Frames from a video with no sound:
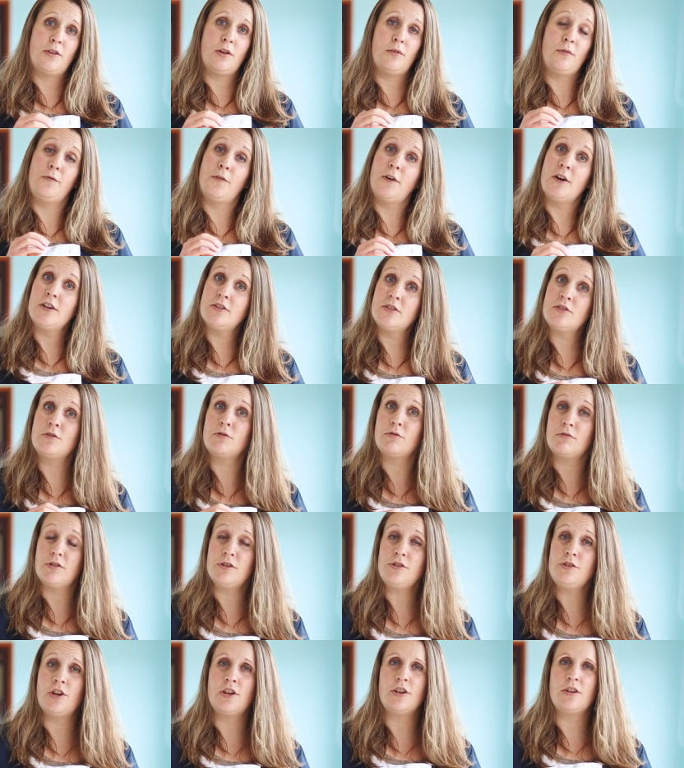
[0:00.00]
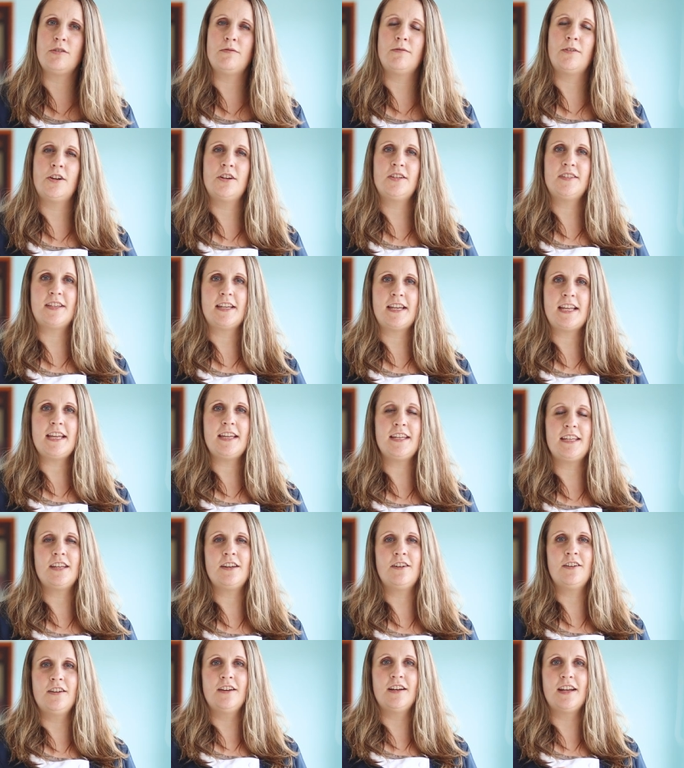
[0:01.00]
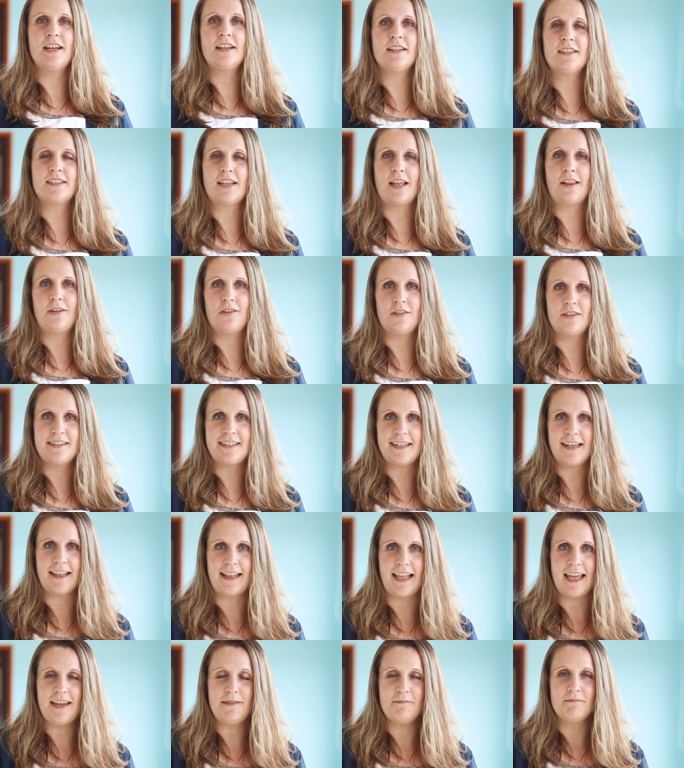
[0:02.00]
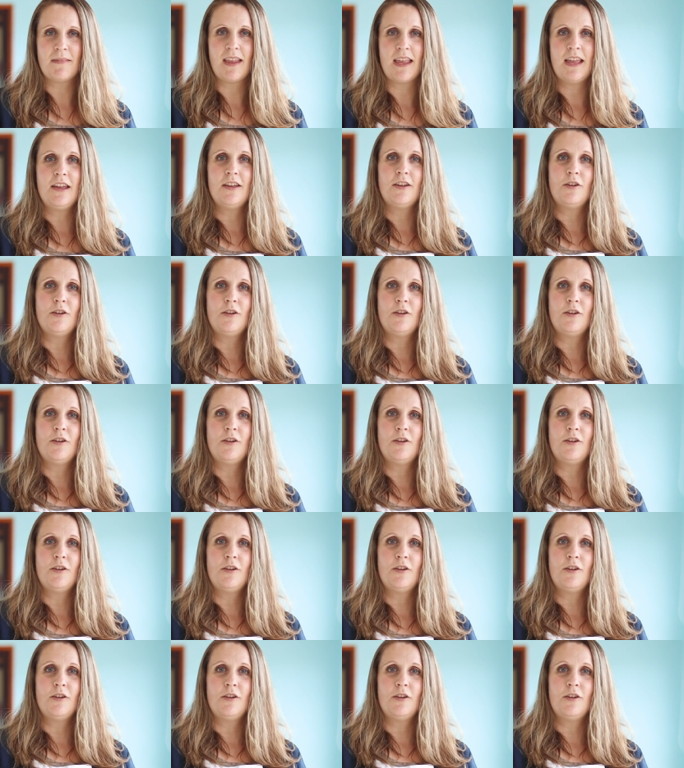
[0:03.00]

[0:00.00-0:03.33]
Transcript: the first Christian university here in southern Chile.